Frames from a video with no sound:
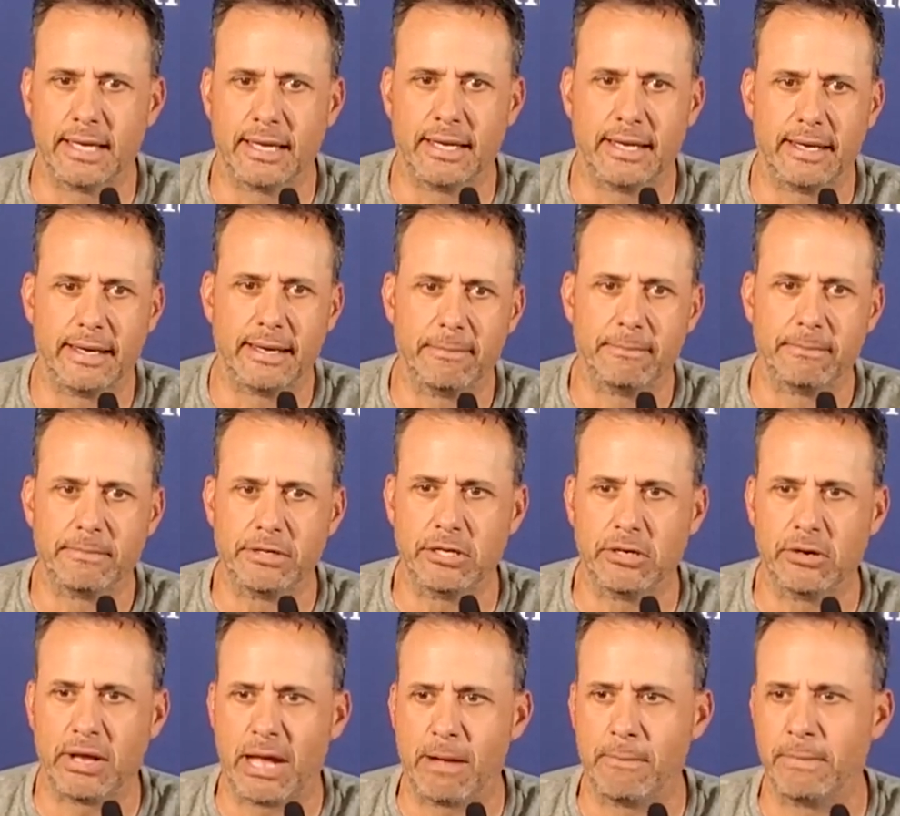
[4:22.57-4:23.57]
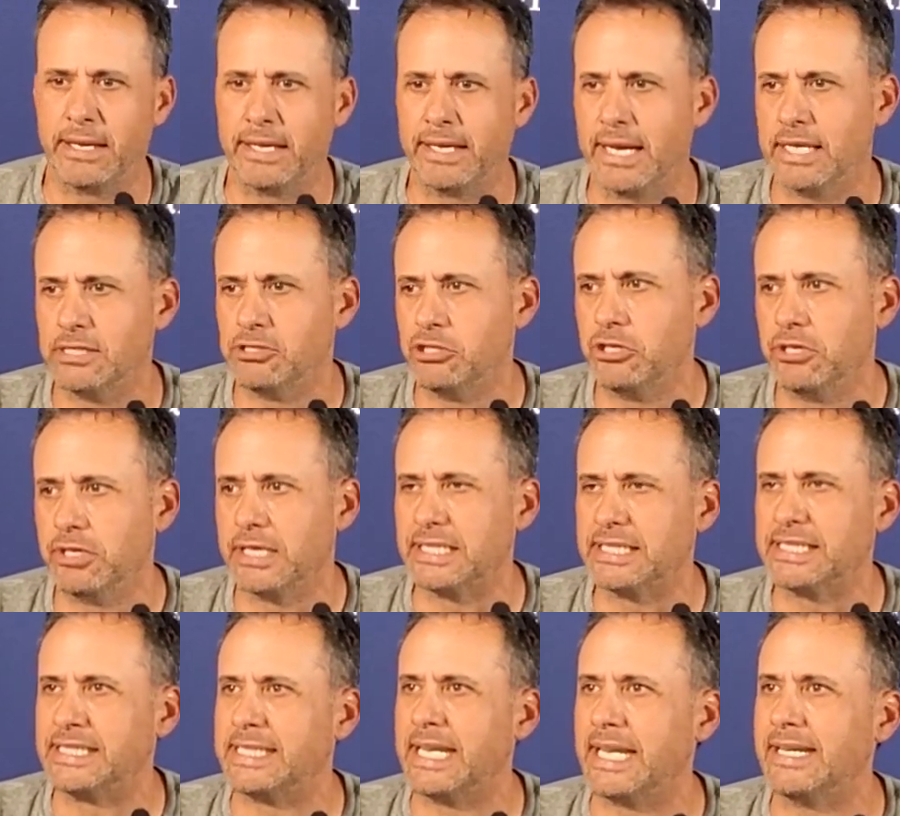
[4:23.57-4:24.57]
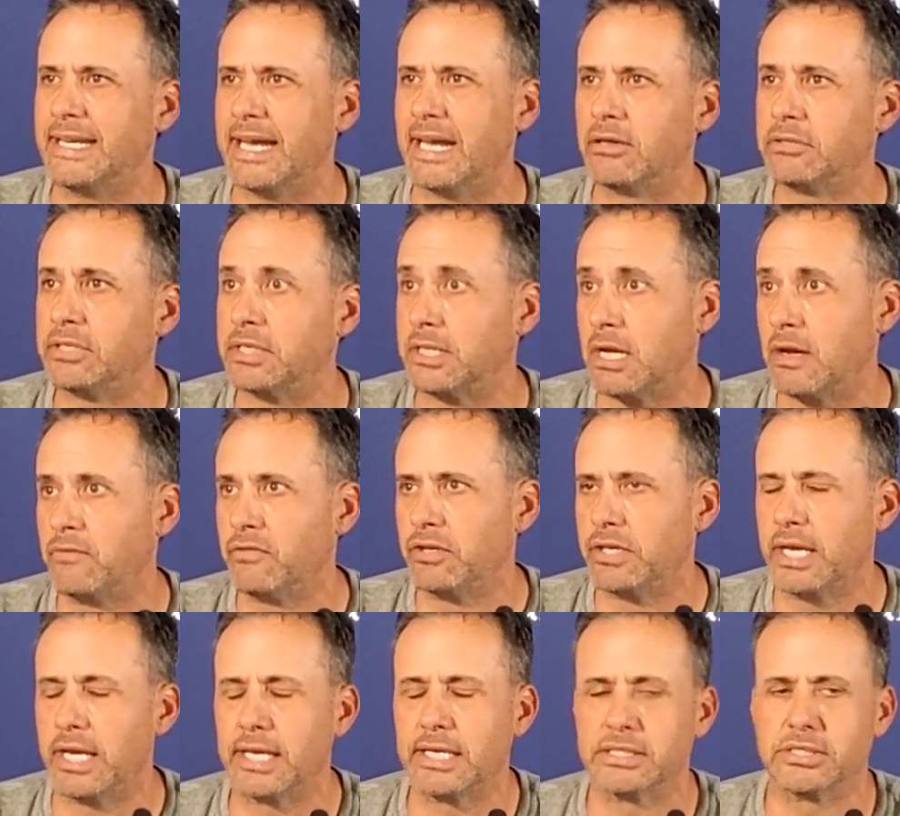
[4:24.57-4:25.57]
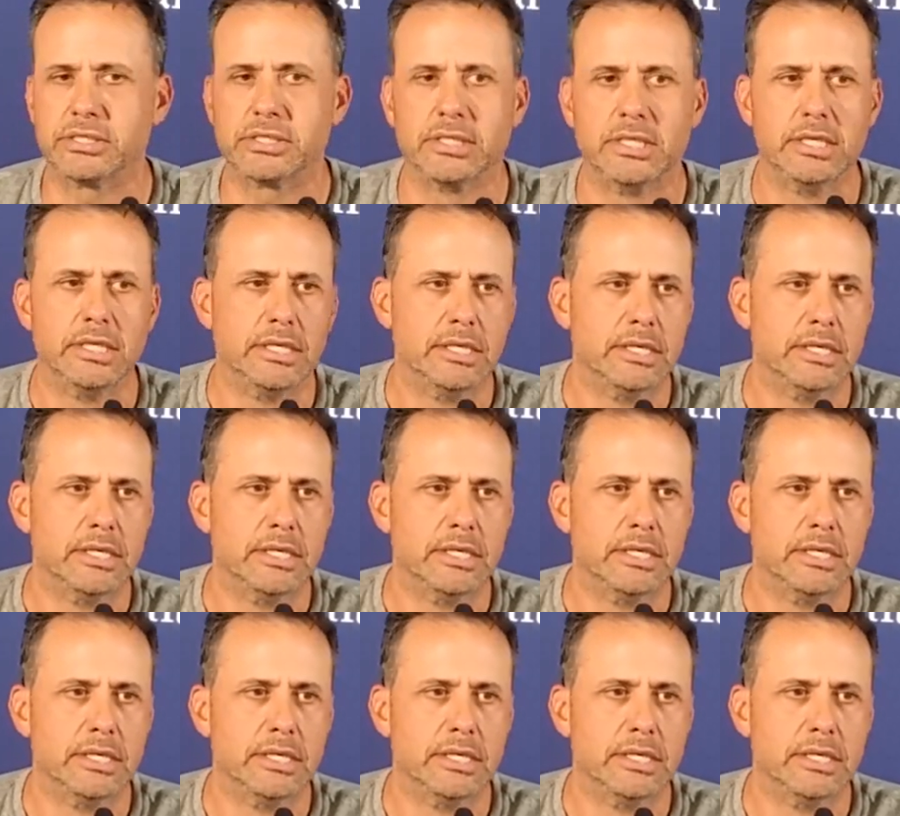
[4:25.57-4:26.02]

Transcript: How many guys are you going to extend out to cover guys?